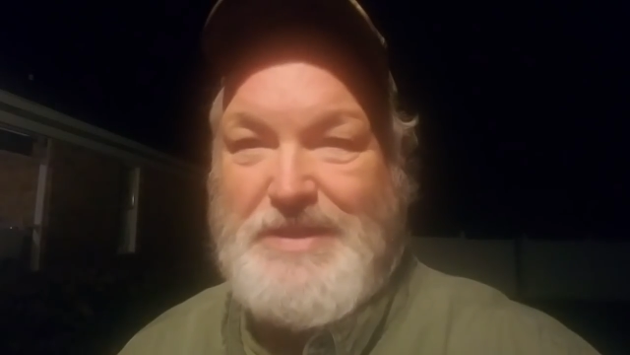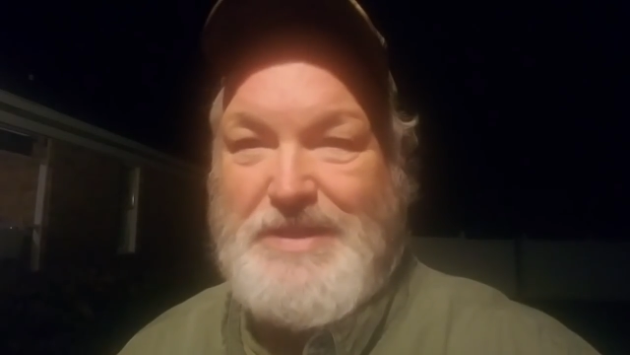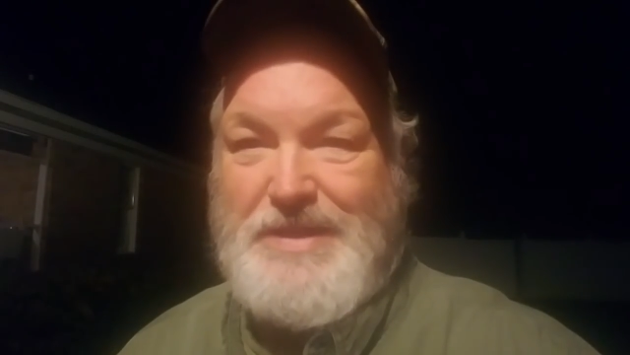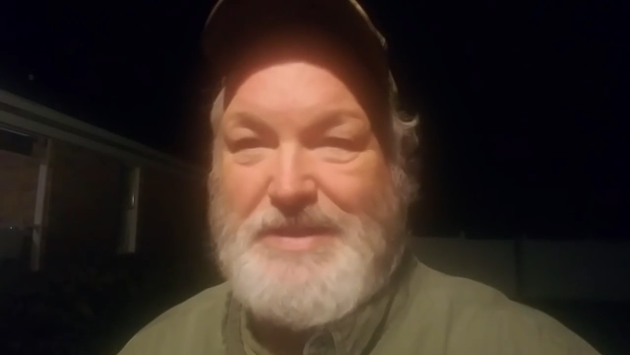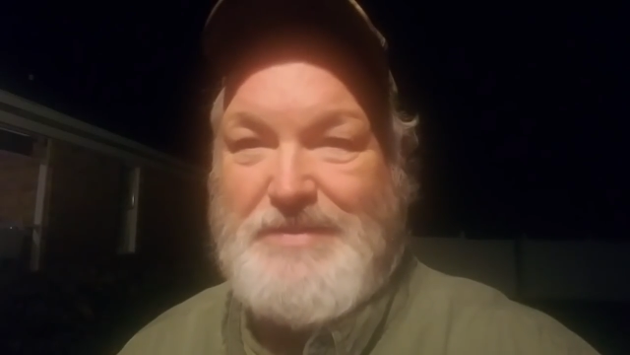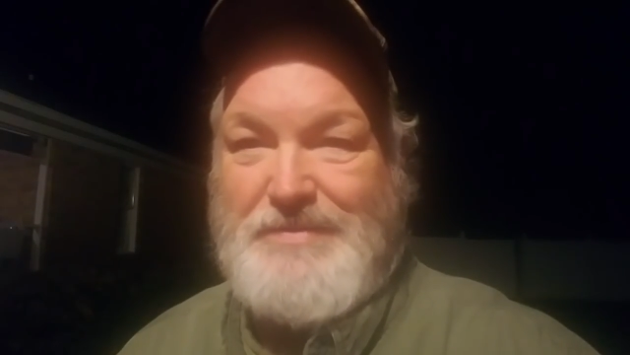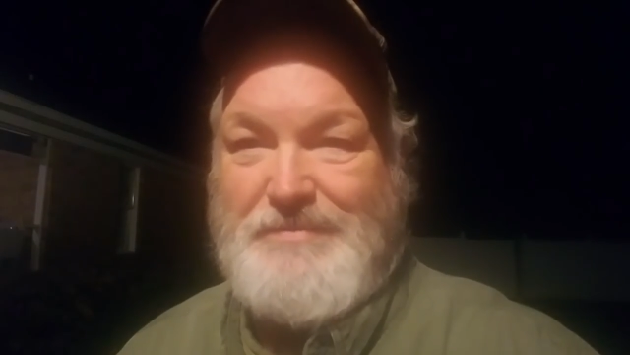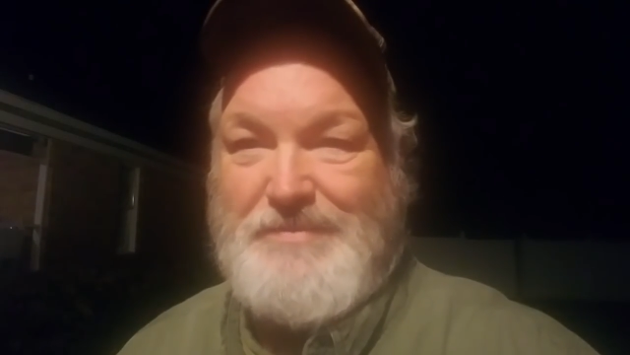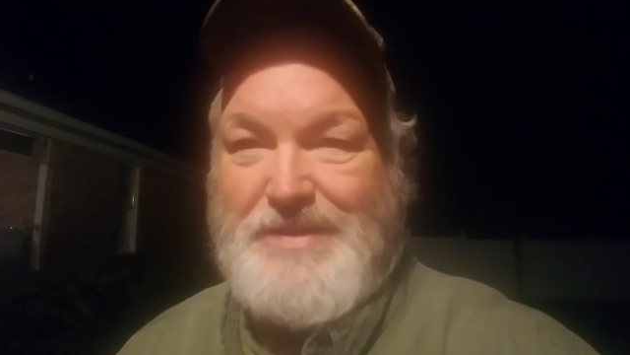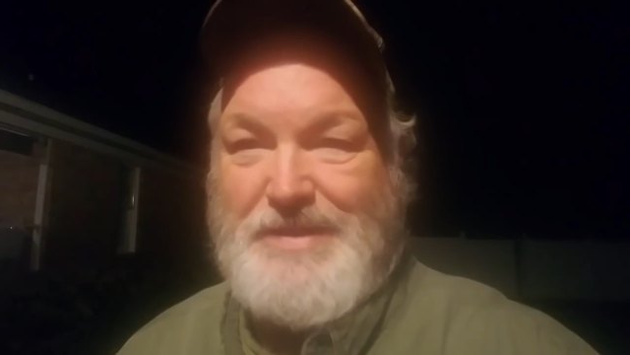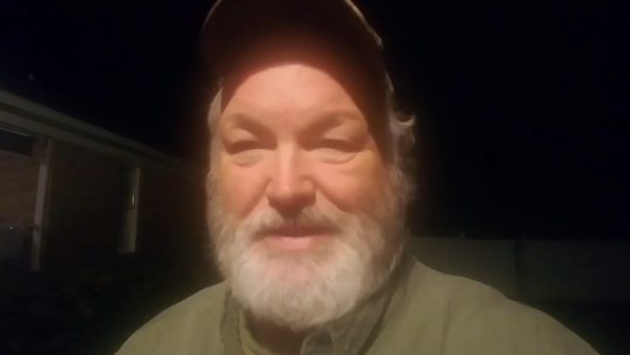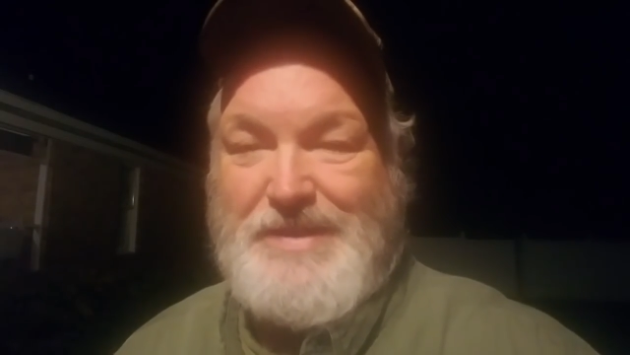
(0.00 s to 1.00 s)
in,
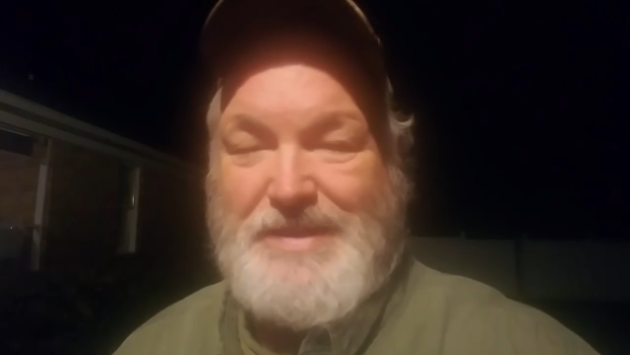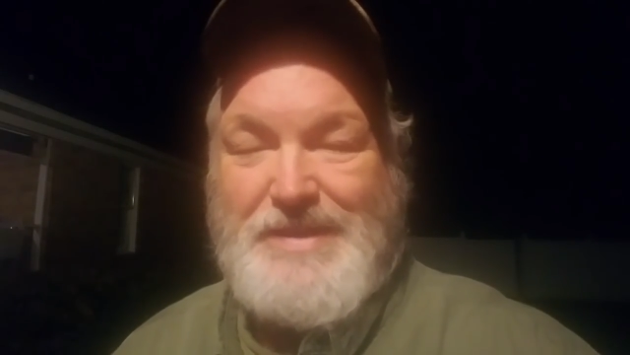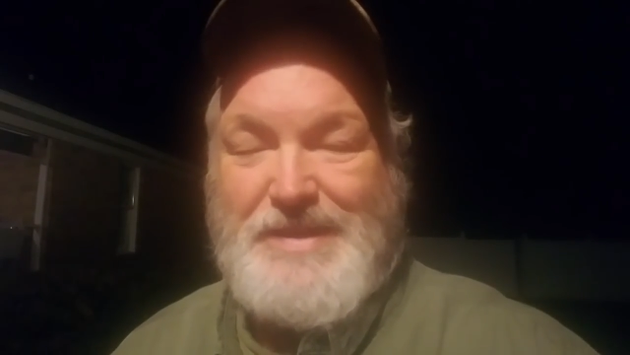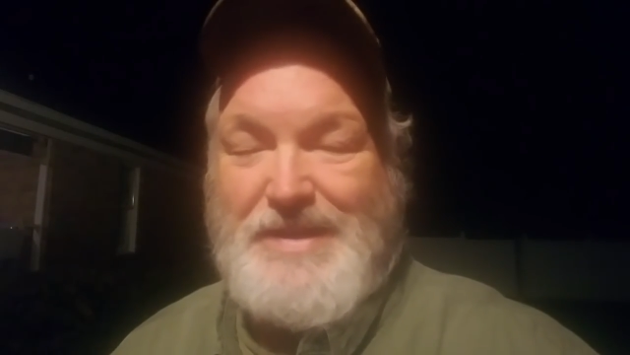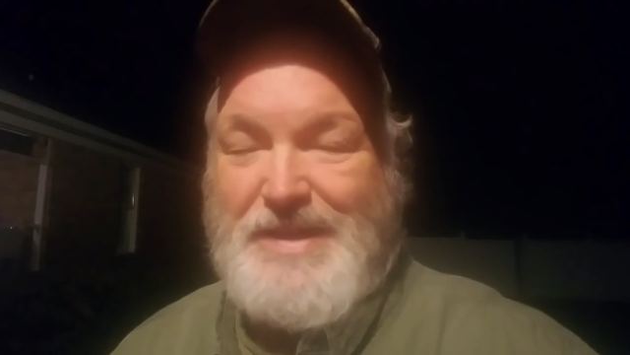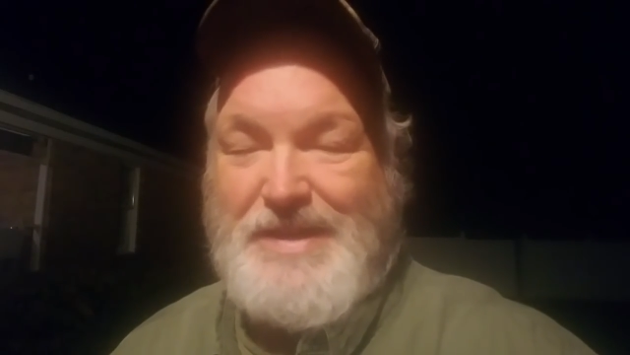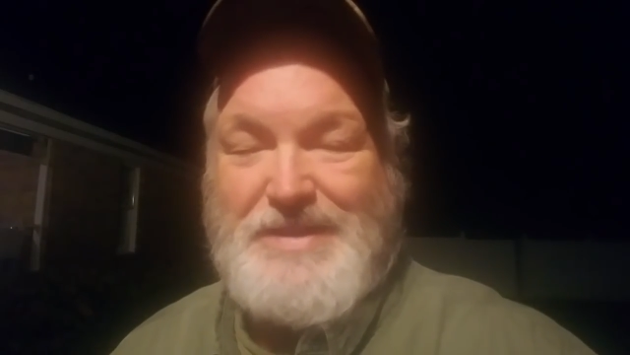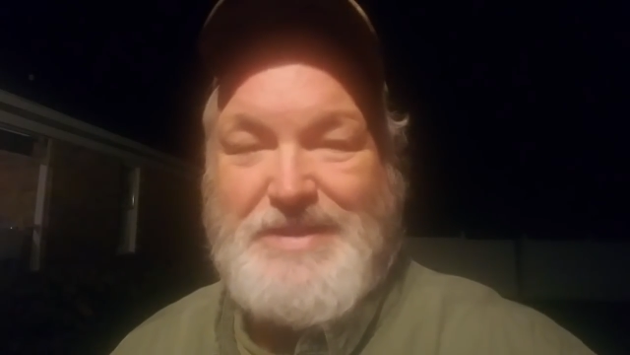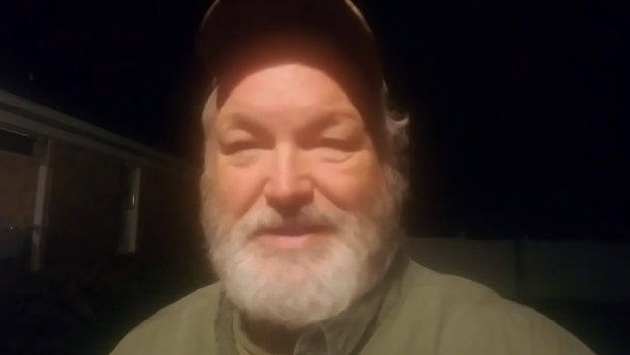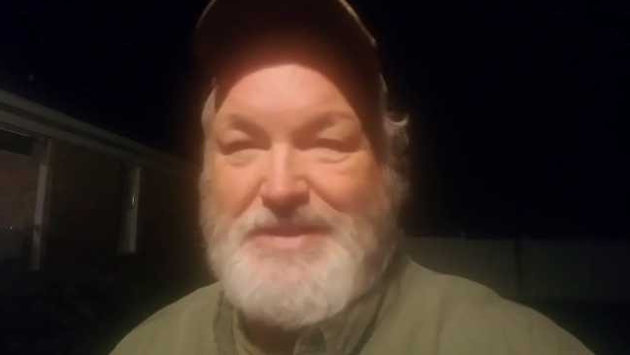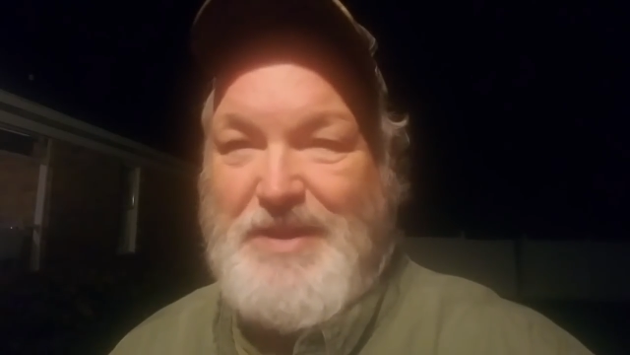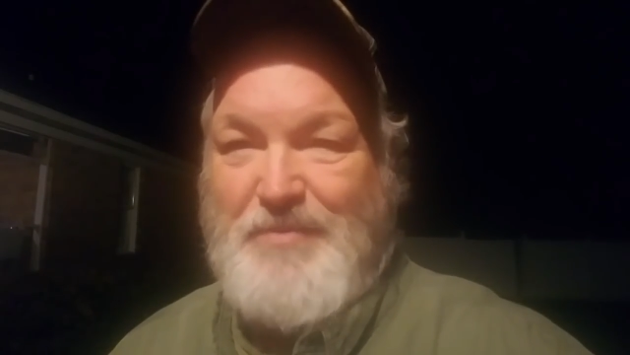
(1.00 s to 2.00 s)
I
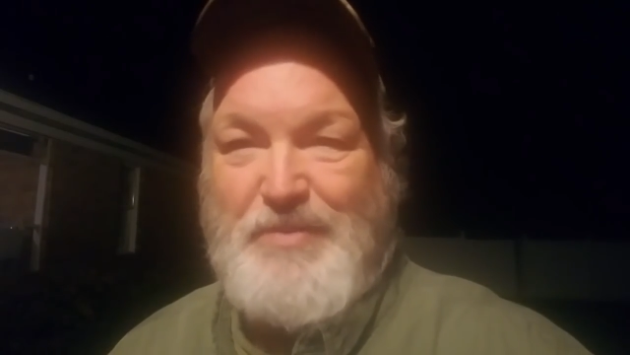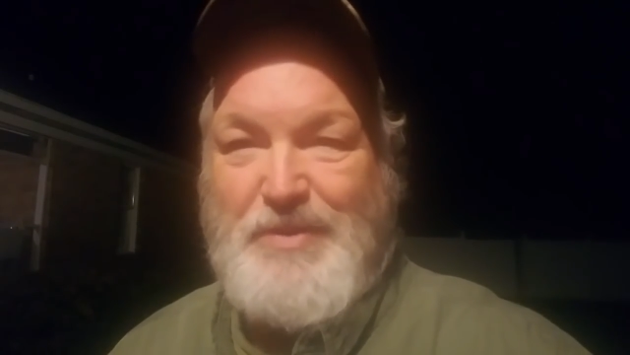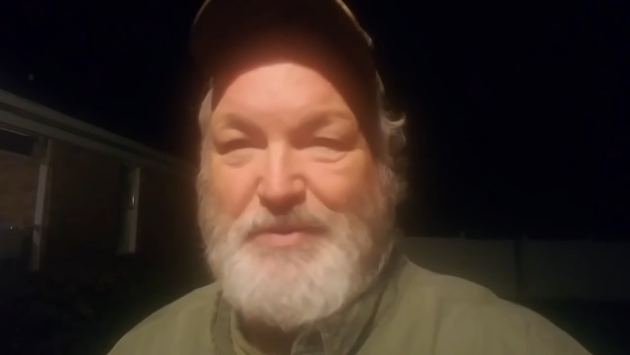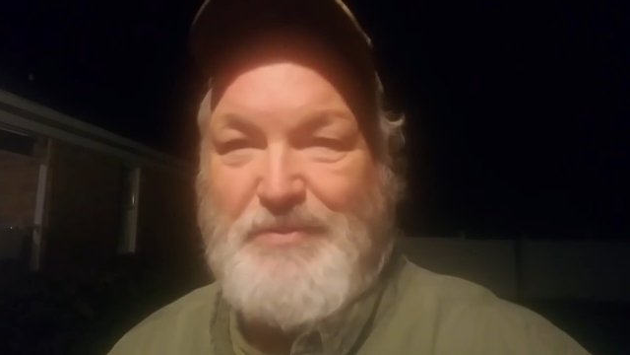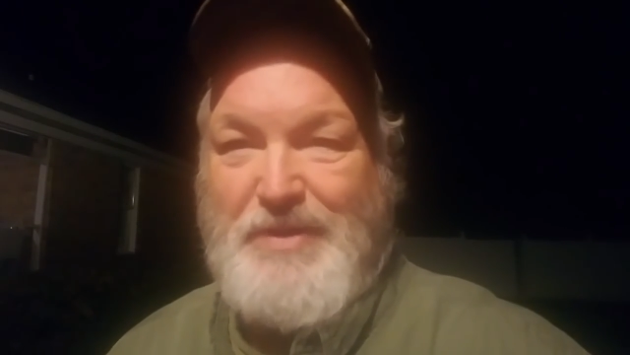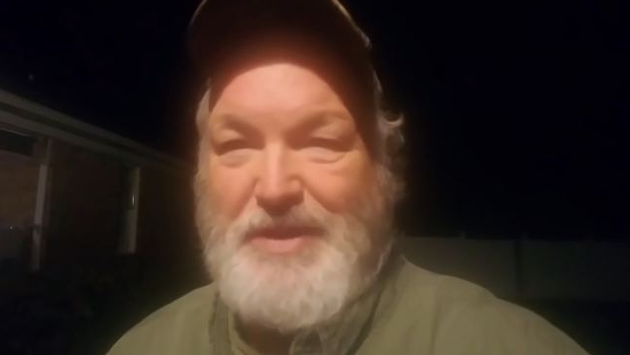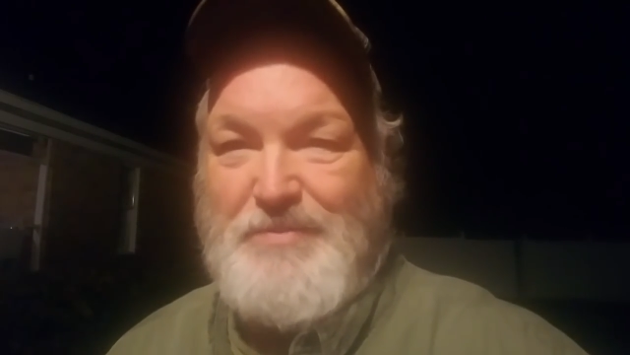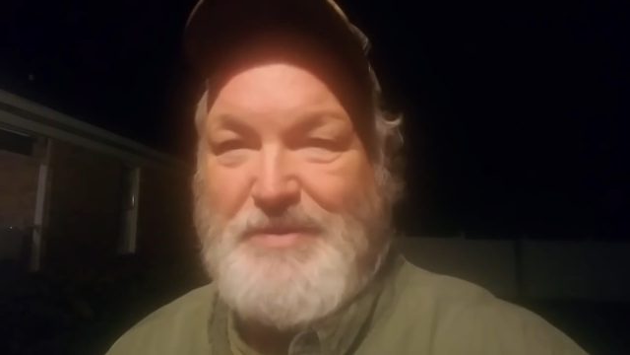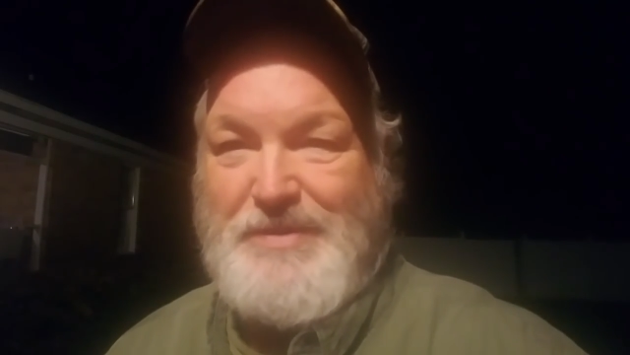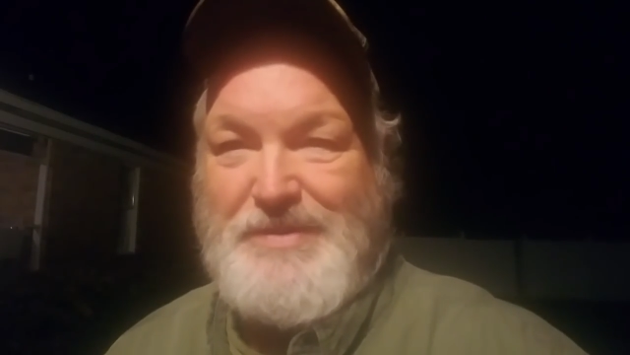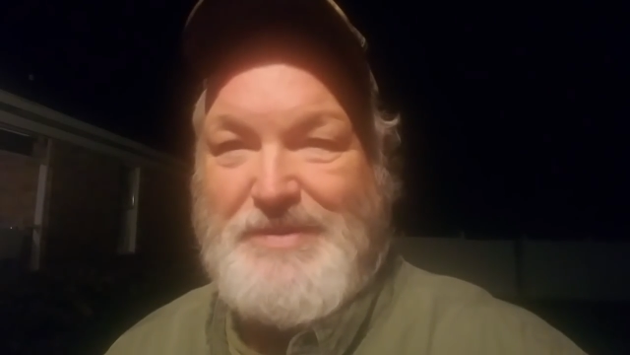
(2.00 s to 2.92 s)
could not program it.